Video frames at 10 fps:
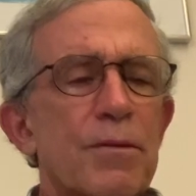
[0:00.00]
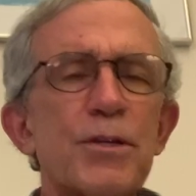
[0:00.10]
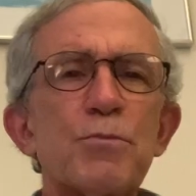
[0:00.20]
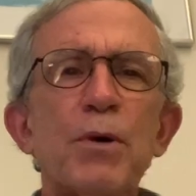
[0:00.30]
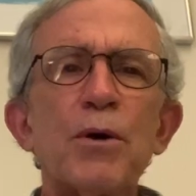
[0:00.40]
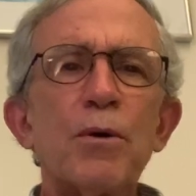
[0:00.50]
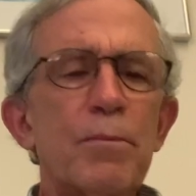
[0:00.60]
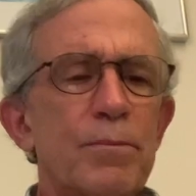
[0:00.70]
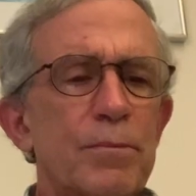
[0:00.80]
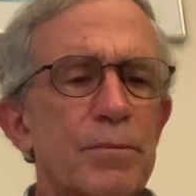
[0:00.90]
This
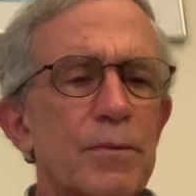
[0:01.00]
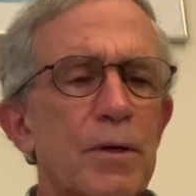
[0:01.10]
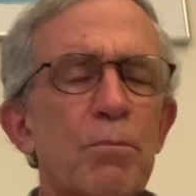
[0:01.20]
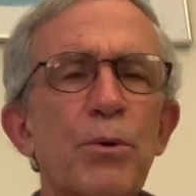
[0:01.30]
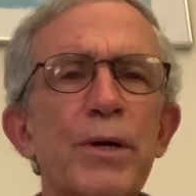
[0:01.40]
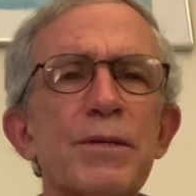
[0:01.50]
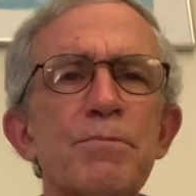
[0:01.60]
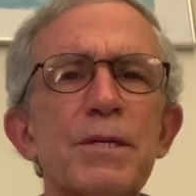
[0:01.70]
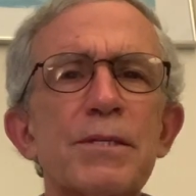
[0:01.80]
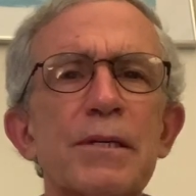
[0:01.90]
poem, A Boy is
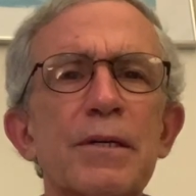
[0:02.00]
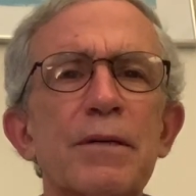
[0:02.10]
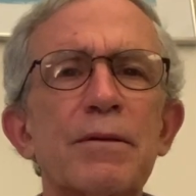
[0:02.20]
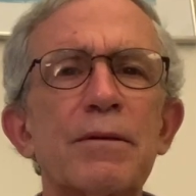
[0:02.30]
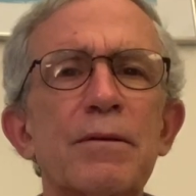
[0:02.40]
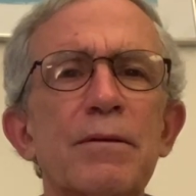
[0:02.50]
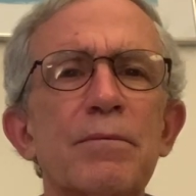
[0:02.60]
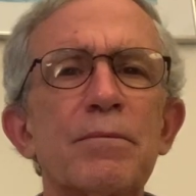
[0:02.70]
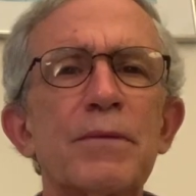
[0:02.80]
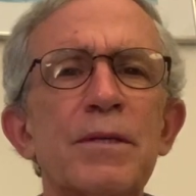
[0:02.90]
Missing,
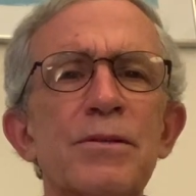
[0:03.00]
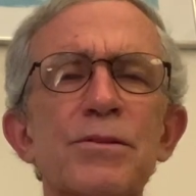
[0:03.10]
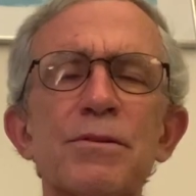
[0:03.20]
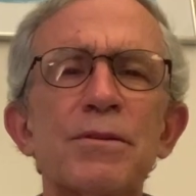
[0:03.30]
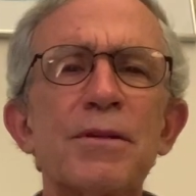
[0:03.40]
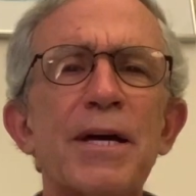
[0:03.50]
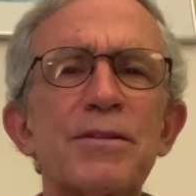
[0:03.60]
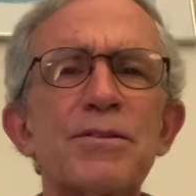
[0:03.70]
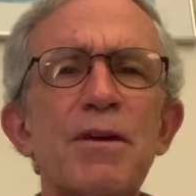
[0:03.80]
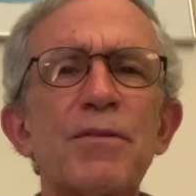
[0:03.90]
is to
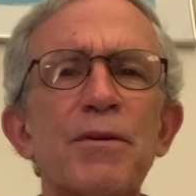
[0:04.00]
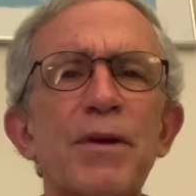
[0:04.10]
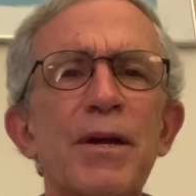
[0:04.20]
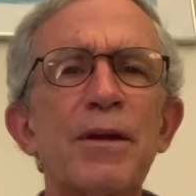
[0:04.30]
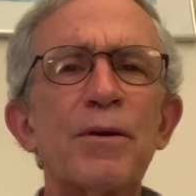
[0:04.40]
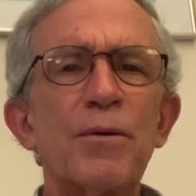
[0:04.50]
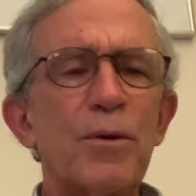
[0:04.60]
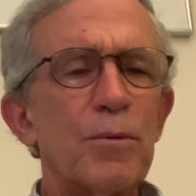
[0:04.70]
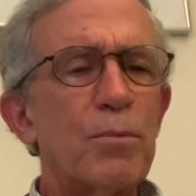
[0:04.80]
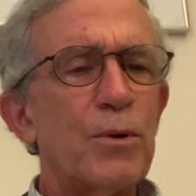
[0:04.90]
that seven or eight year
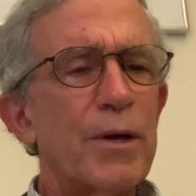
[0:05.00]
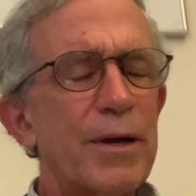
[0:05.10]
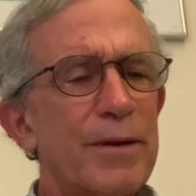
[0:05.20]
old boy.